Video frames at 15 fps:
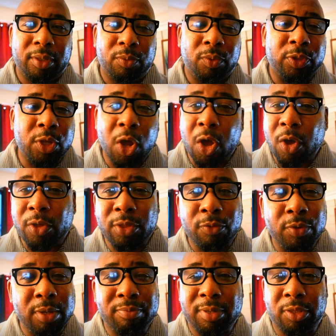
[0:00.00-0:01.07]
With all that
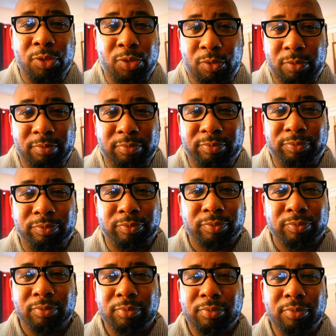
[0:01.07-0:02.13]
we've been
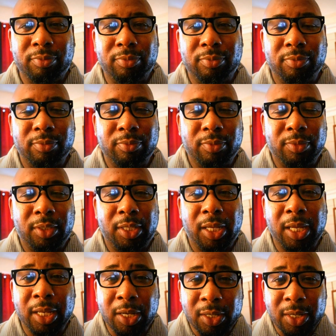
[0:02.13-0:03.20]

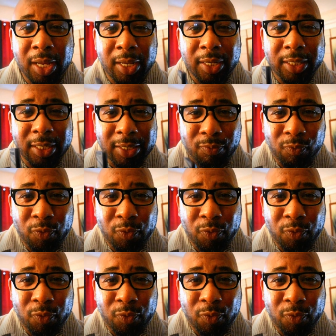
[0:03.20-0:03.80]
through, in the